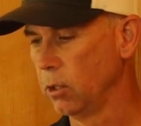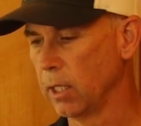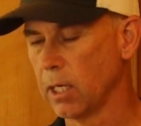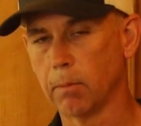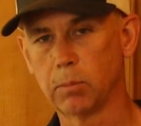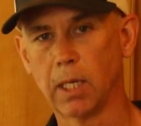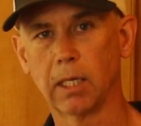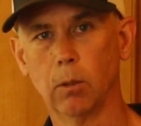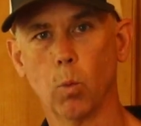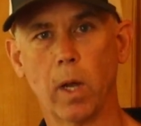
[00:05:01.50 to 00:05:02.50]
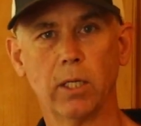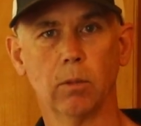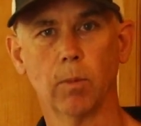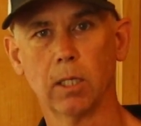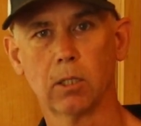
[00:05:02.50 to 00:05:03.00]
You end up taking way
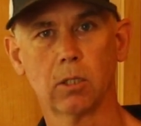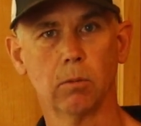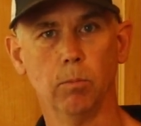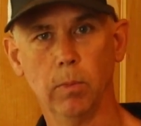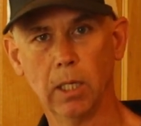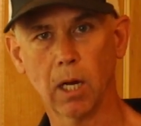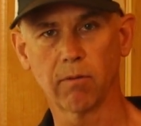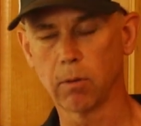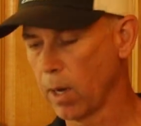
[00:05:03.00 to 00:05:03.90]
too much meat off the